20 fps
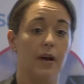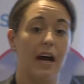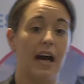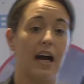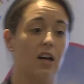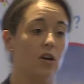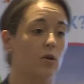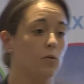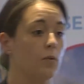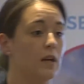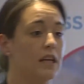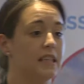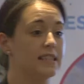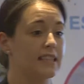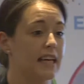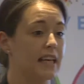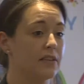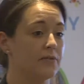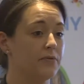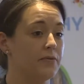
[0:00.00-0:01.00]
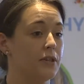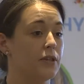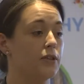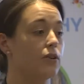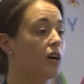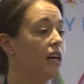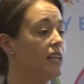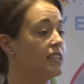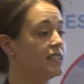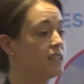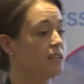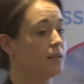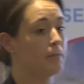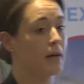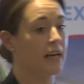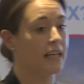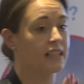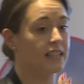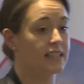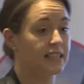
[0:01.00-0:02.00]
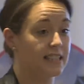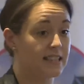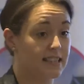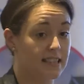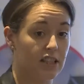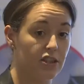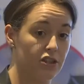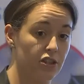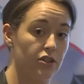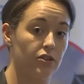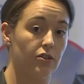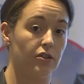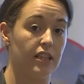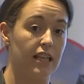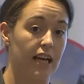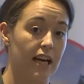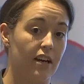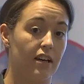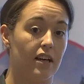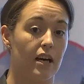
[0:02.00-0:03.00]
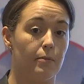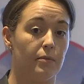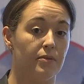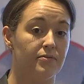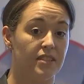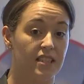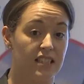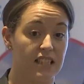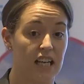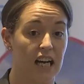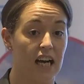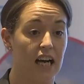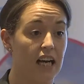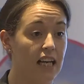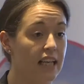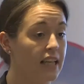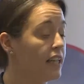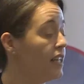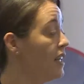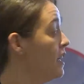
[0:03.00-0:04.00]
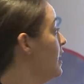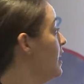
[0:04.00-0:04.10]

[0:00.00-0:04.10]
How long will it take for you guys to make a decision on the outcome of today?